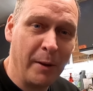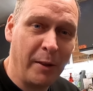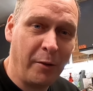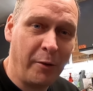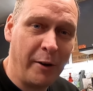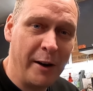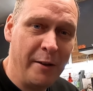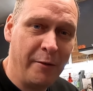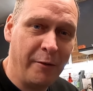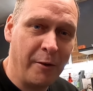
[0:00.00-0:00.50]
number
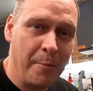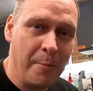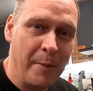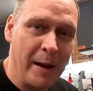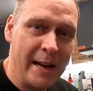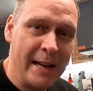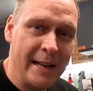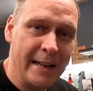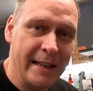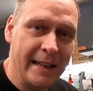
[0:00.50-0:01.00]
3
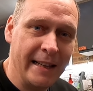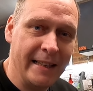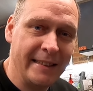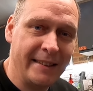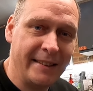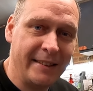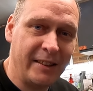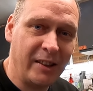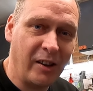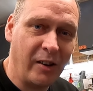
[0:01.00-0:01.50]
from me
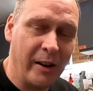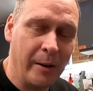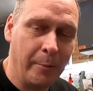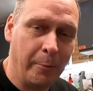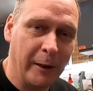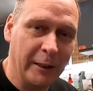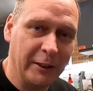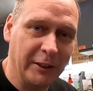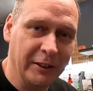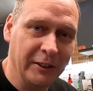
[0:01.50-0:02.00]
is
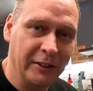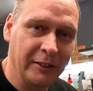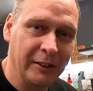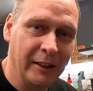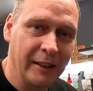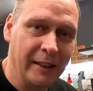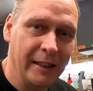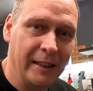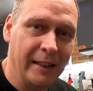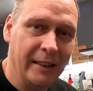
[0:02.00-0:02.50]
tyre
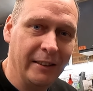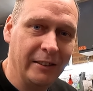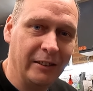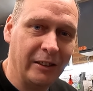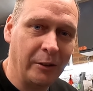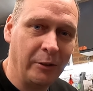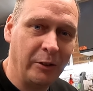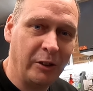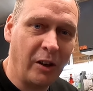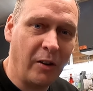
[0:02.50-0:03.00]
pressures.
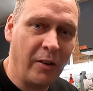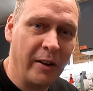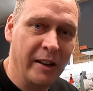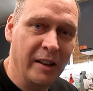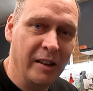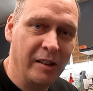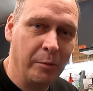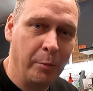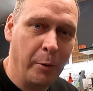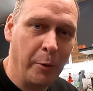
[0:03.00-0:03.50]
So
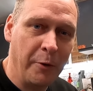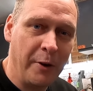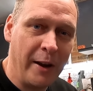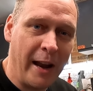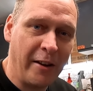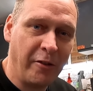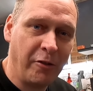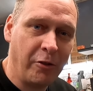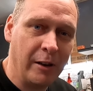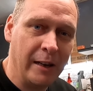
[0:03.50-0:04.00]
tyres will
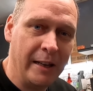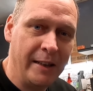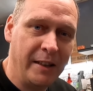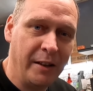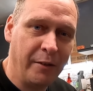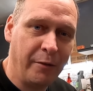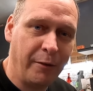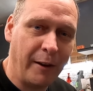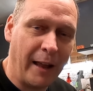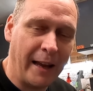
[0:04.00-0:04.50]

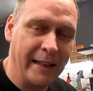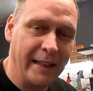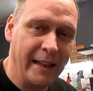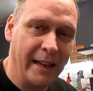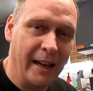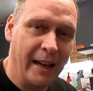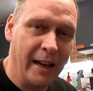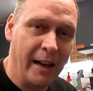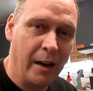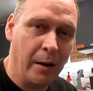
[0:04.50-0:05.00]
naturally
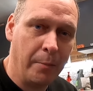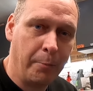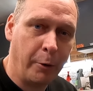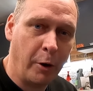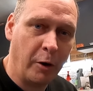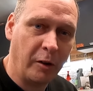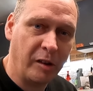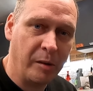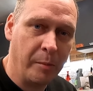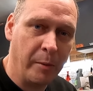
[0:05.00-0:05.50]
deflate at
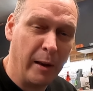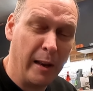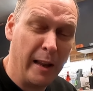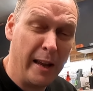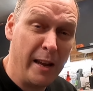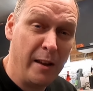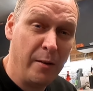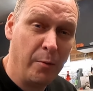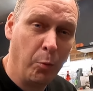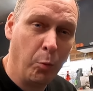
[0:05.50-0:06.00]

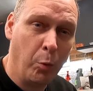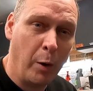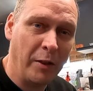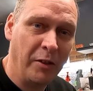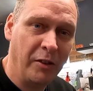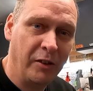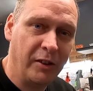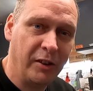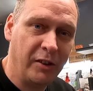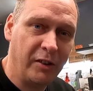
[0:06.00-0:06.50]
approximately
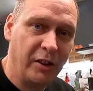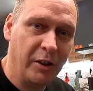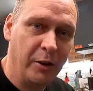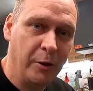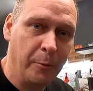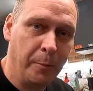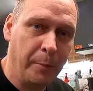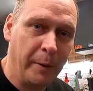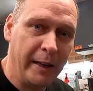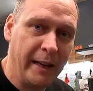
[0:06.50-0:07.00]
1 to
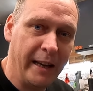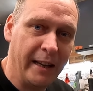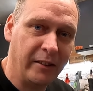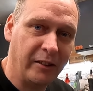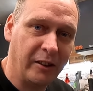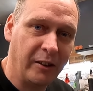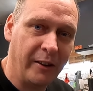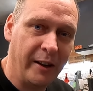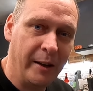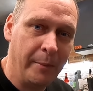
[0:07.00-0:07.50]
2
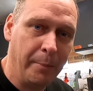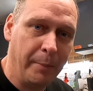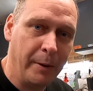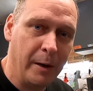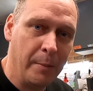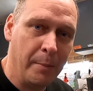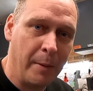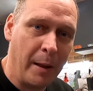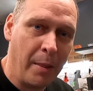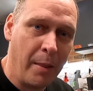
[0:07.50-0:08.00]
psi
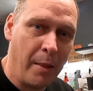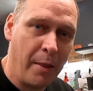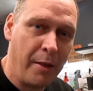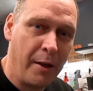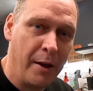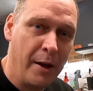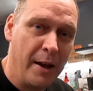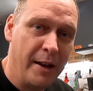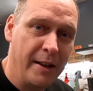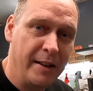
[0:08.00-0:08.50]
per
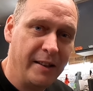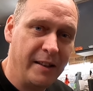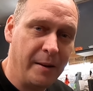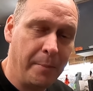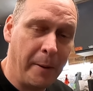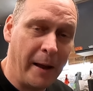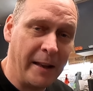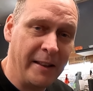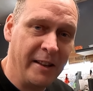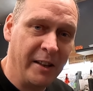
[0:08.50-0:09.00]
month,
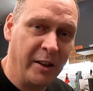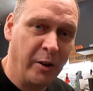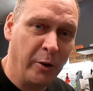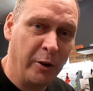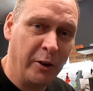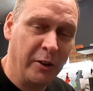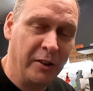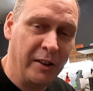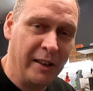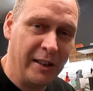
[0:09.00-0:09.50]
depending
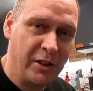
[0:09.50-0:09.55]
on